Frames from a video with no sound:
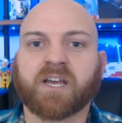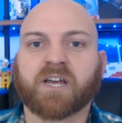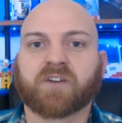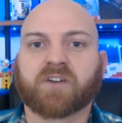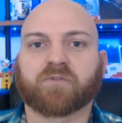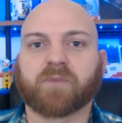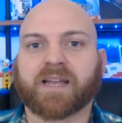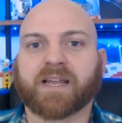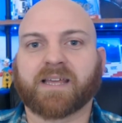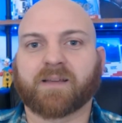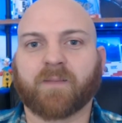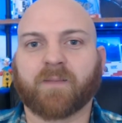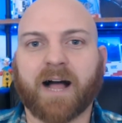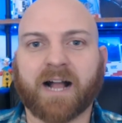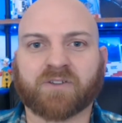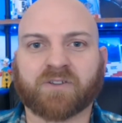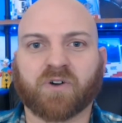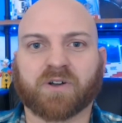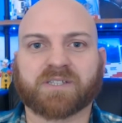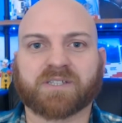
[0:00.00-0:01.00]
for making
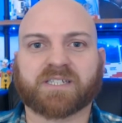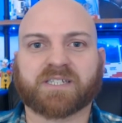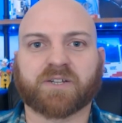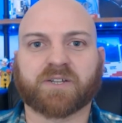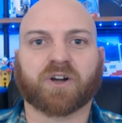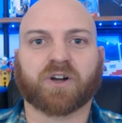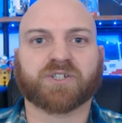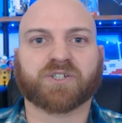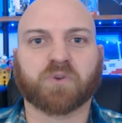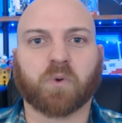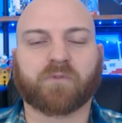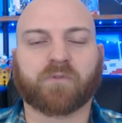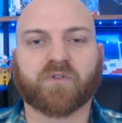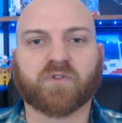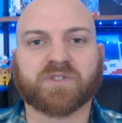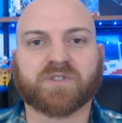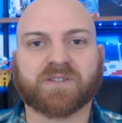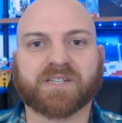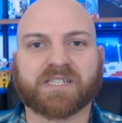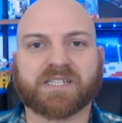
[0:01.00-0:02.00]
Locked On Seahawks your
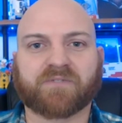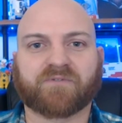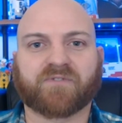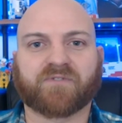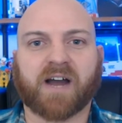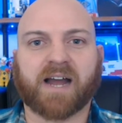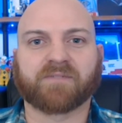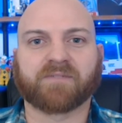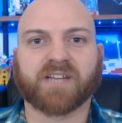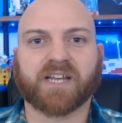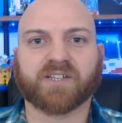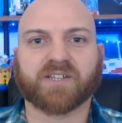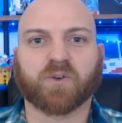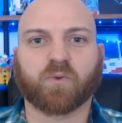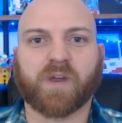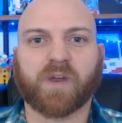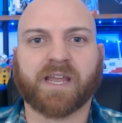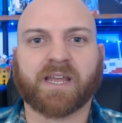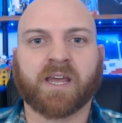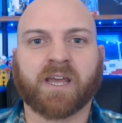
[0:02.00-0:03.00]
first listen 5 days a
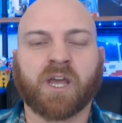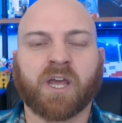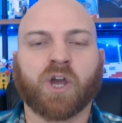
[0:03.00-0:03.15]
week.